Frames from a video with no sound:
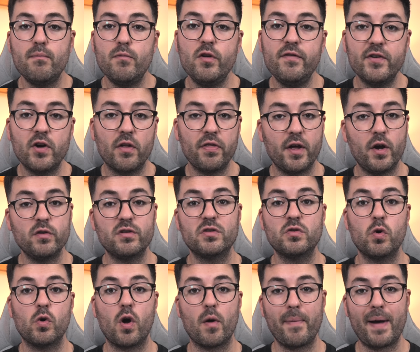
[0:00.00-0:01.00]
Moving on though to
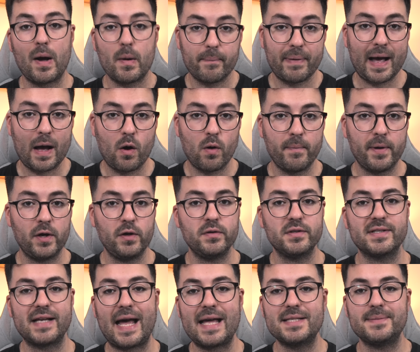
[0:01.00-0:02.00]
talk about power
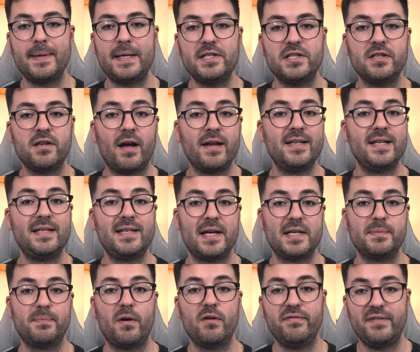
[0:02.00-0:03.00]
modes. As mentioned, I did
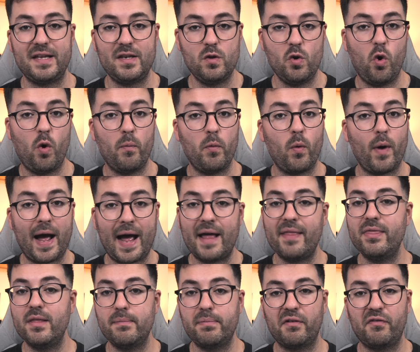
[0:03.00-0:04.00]
test both the normal
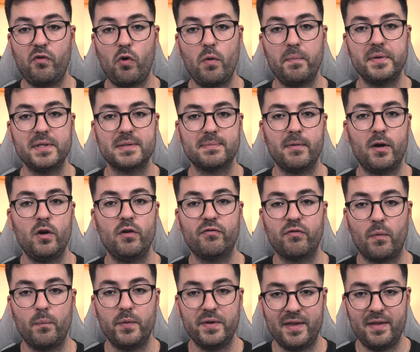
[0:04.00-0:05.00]
and the performance mode
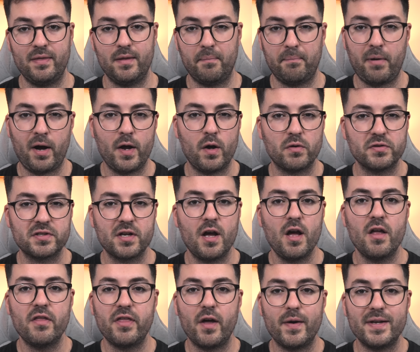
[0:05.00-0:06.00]
from within the BIOS,
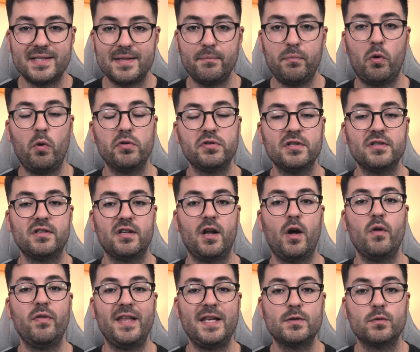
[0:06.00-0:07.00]
though it's important to
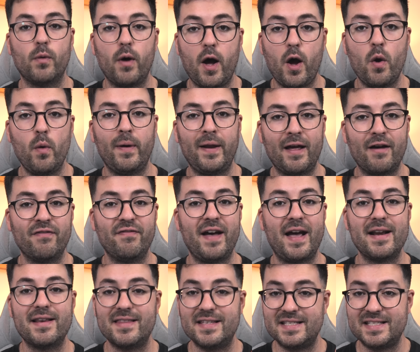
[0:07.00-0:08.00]
note these will only
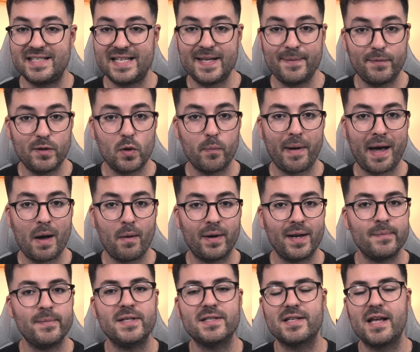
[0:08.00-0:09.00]
affect the C P U power
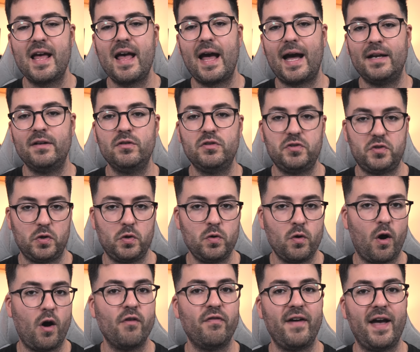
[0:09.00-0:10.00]
limits and do
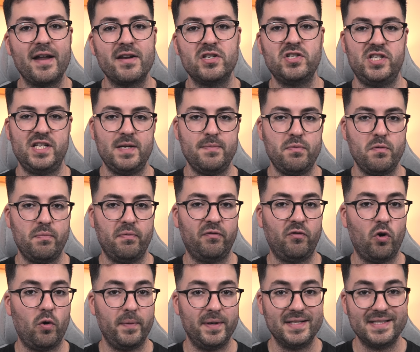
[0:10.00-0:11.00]
not affect G P U
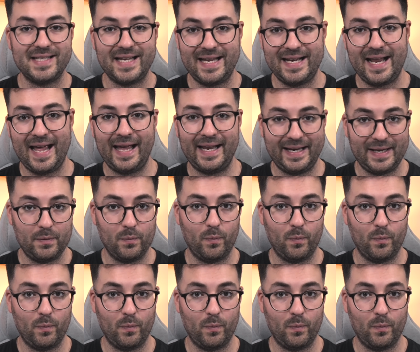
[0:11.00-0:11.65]
performance in any